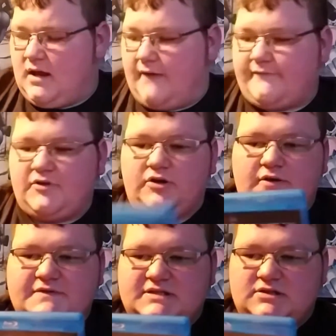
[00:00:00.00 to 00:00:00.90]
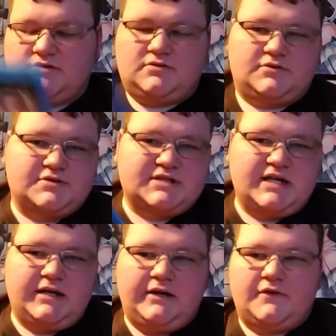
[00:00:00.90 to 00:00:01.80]
I've never heard of or
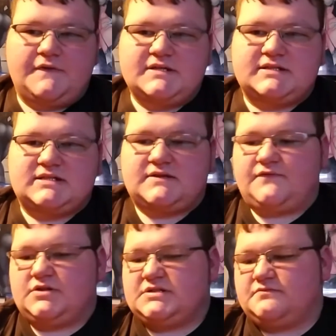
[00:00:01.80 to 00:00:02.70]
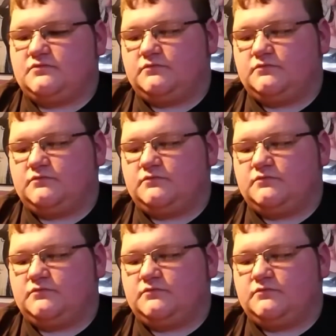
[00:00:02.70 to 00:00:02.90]
seen either of these, and this is the first